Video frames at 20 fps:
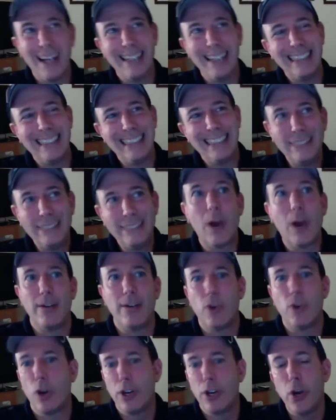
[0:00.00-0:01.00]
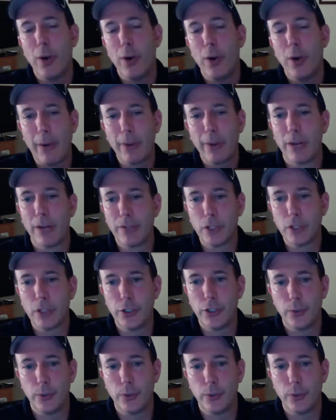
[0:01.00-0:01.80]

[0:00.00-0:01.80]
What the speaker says: You're right. Or you know what I would love to do?